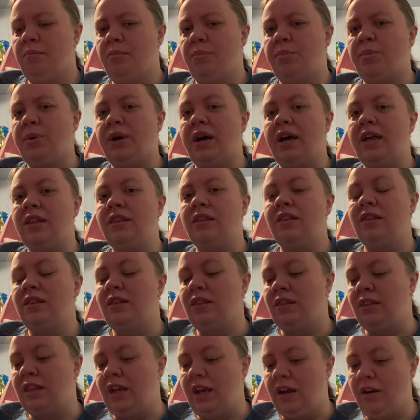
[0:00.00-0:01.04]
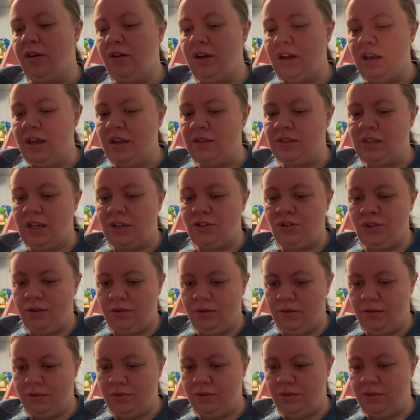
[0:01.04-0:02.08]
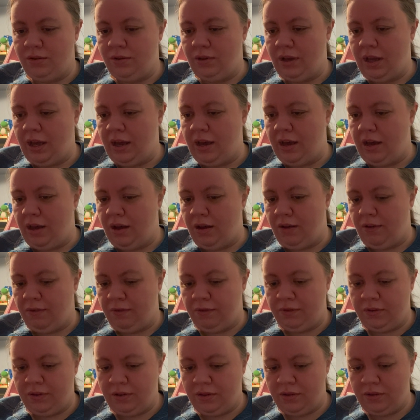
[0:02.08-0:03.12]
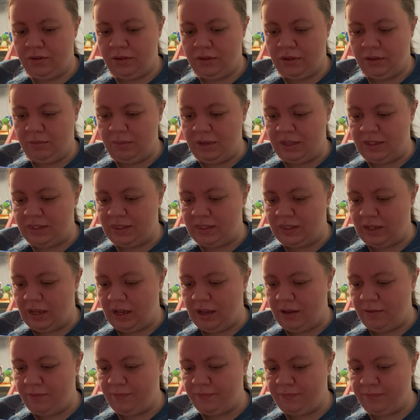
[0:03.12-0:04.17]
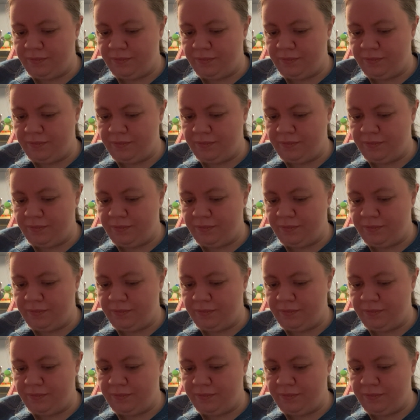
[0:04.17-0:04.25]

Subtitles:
But there is a total of, let me see.